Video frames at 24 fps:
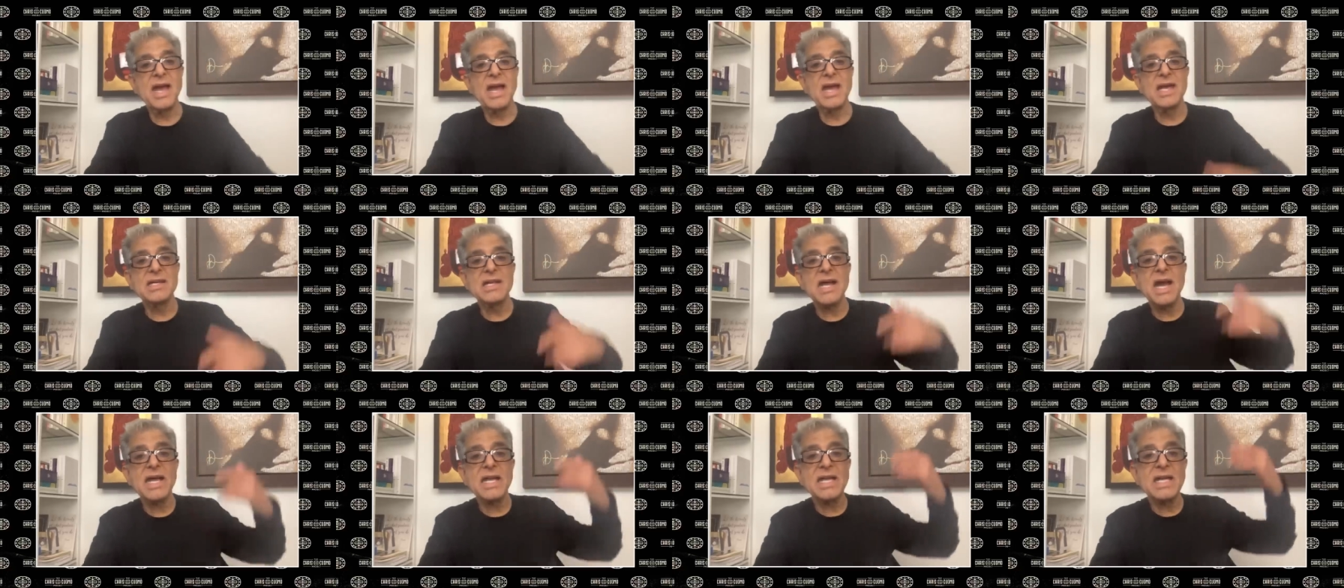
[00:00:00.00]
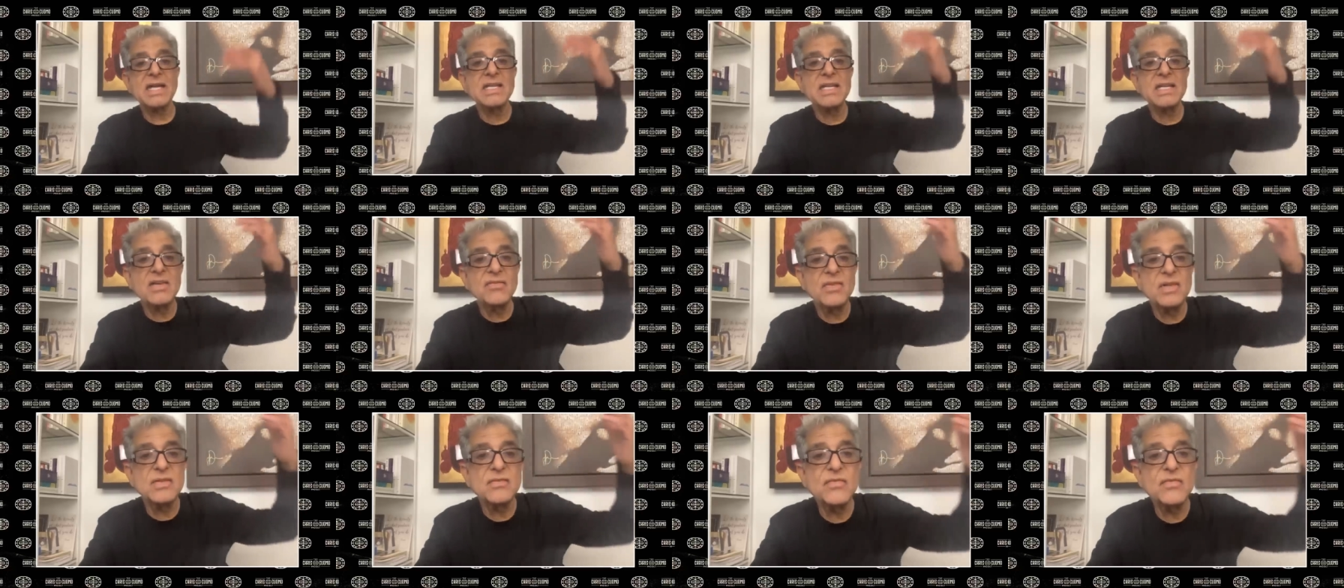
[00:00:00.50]
And I can
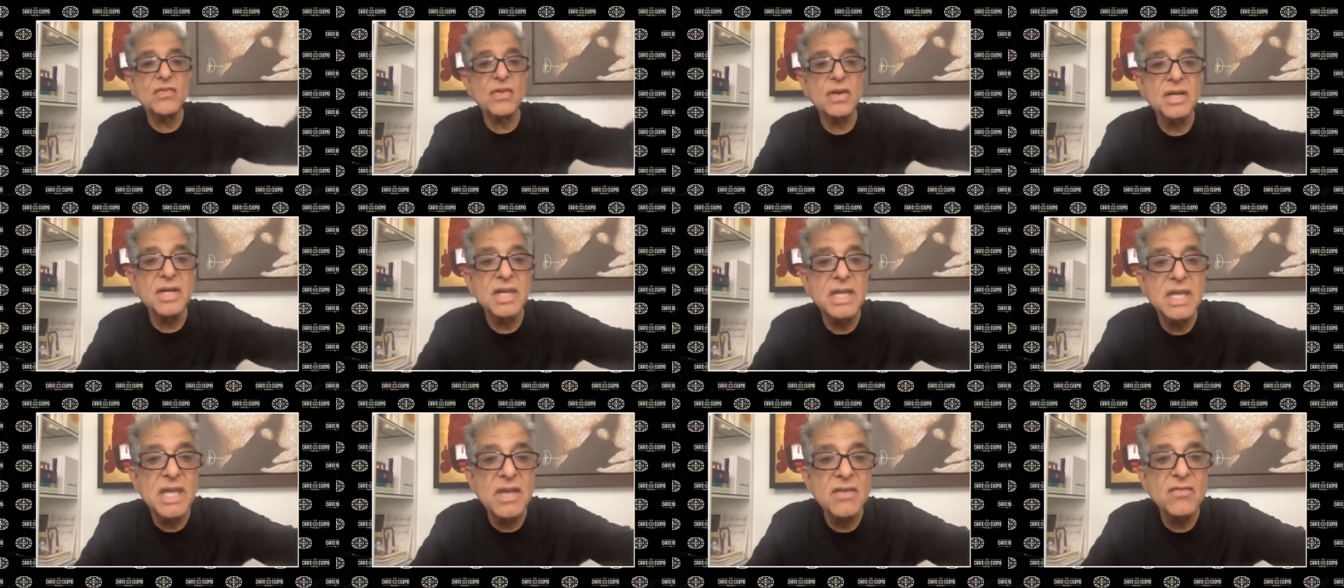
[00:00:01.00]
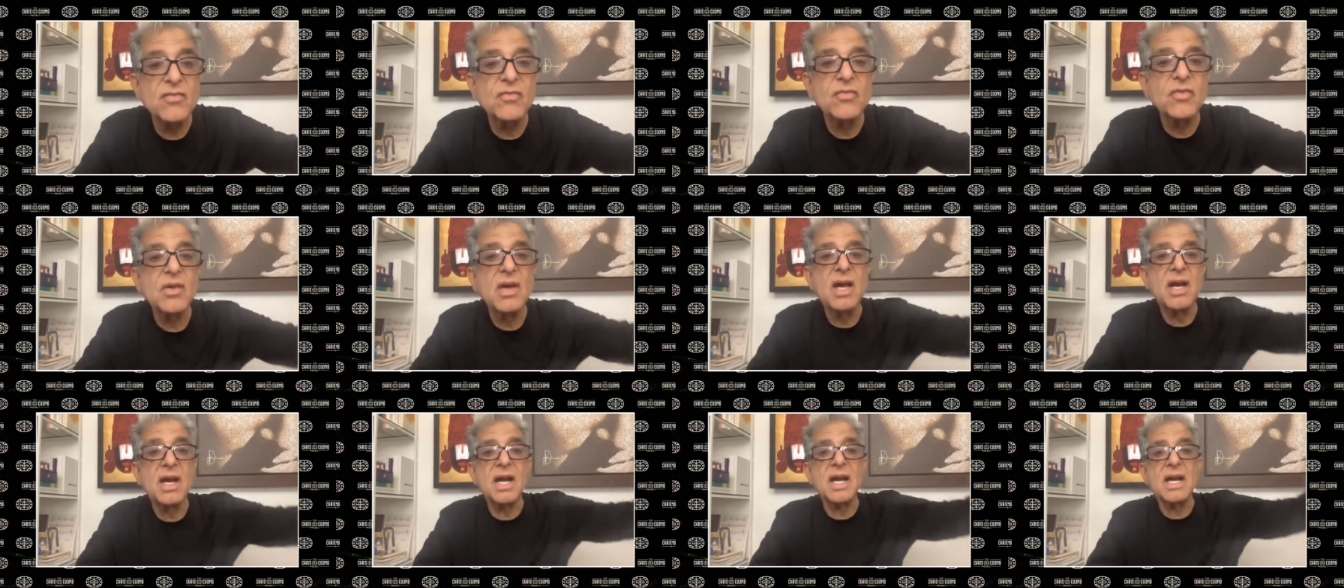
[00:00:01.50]
even forgive
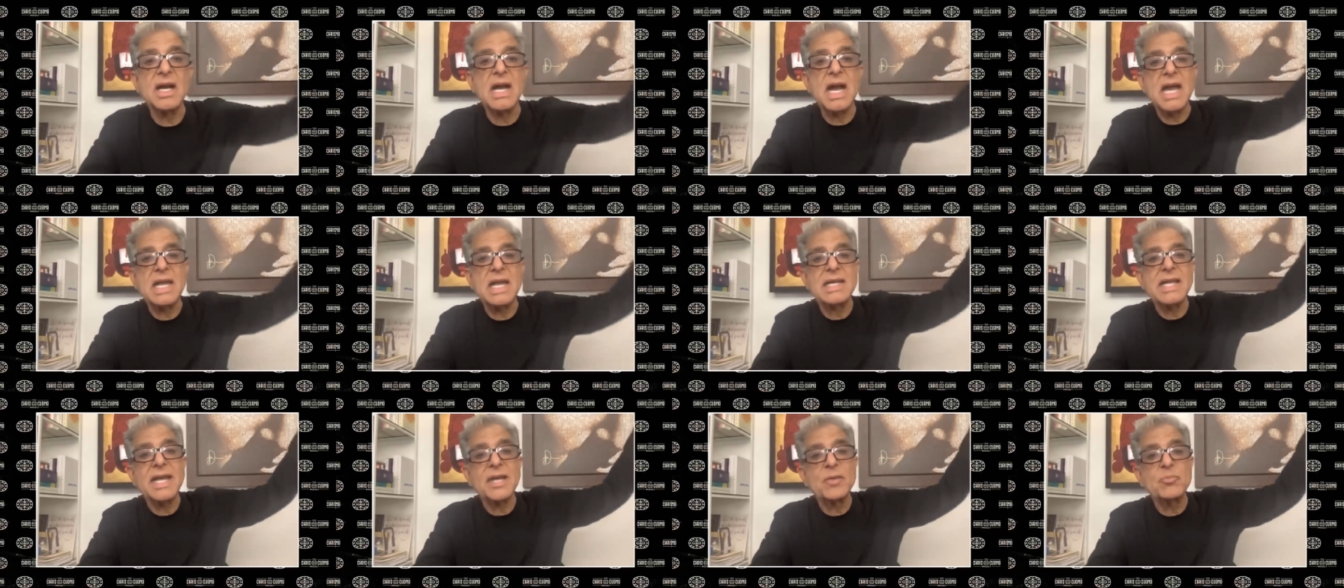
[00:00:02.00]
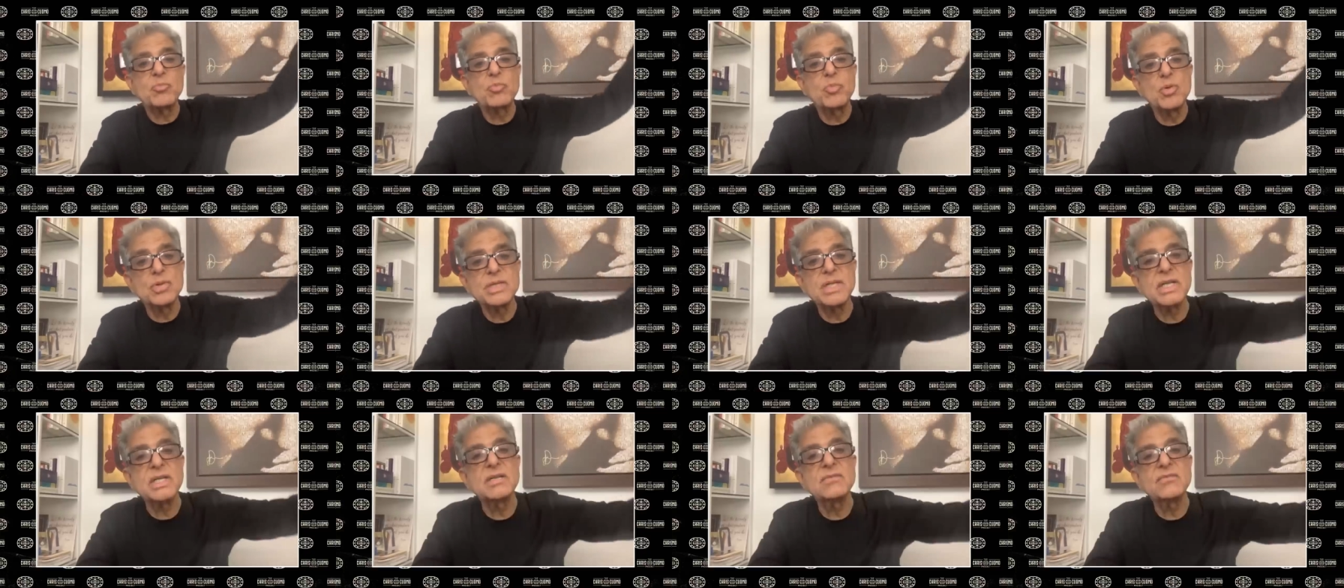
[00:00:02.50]
a guy like
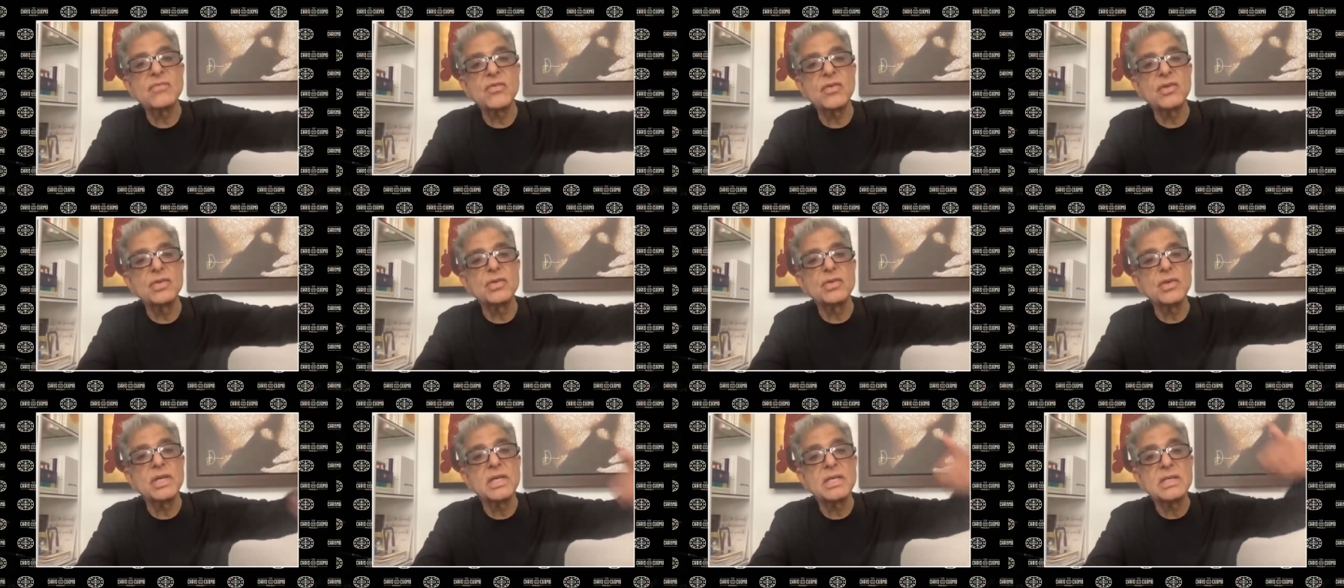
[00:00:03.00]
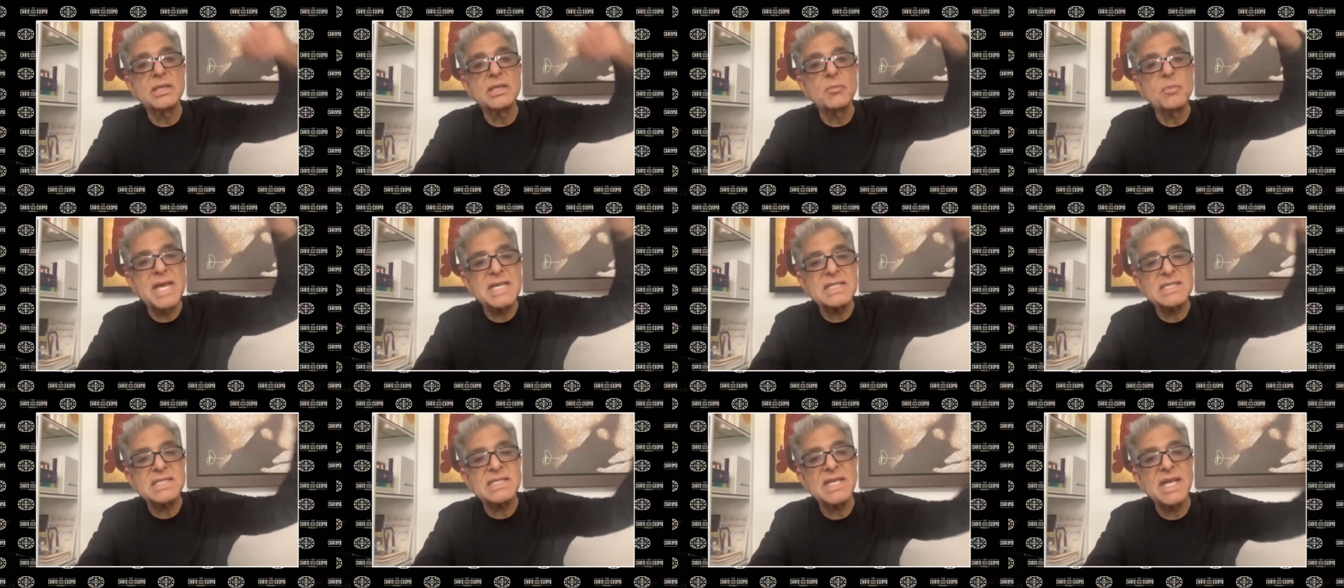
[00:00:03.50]
Putin for doing the
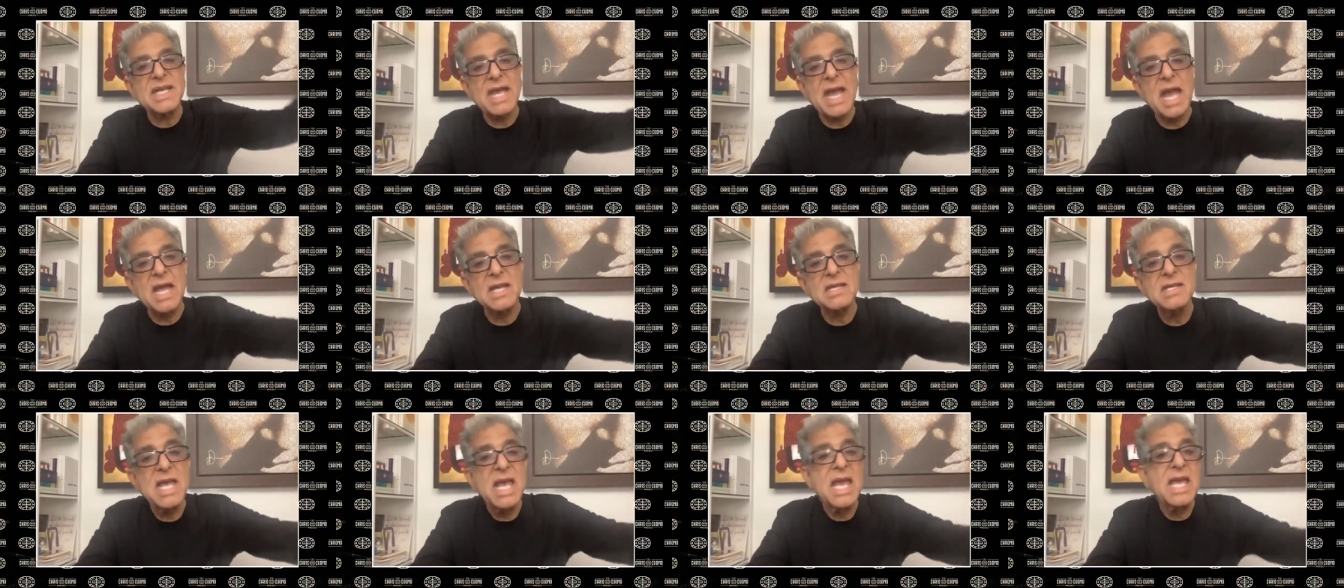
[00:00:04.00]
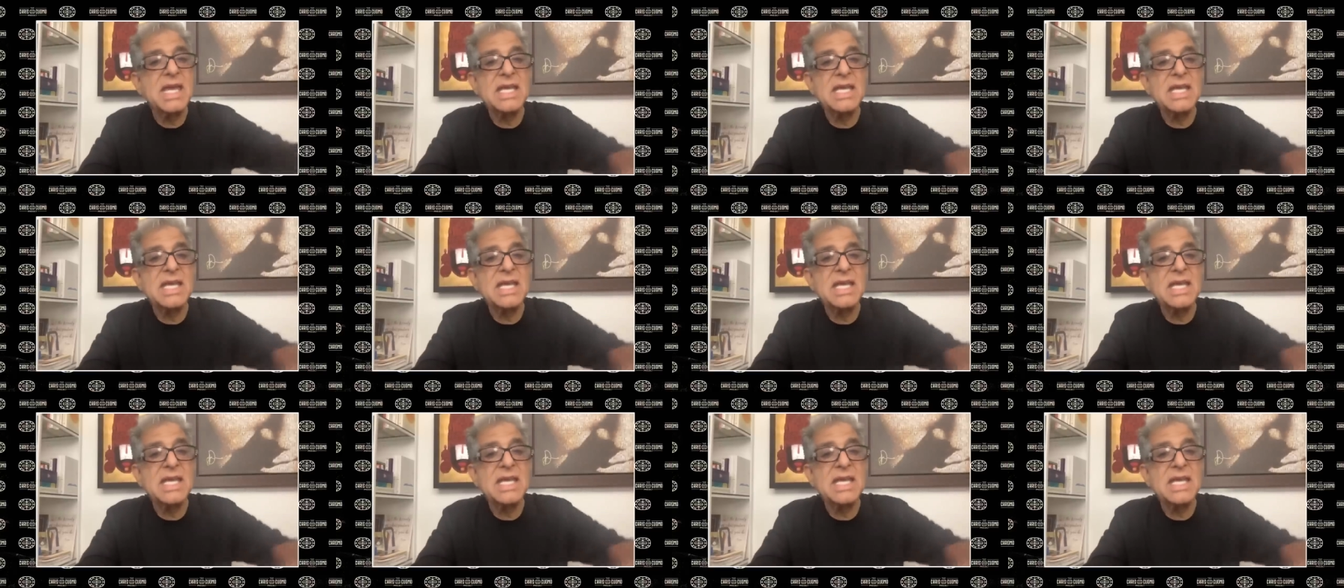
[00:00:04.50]
best he can.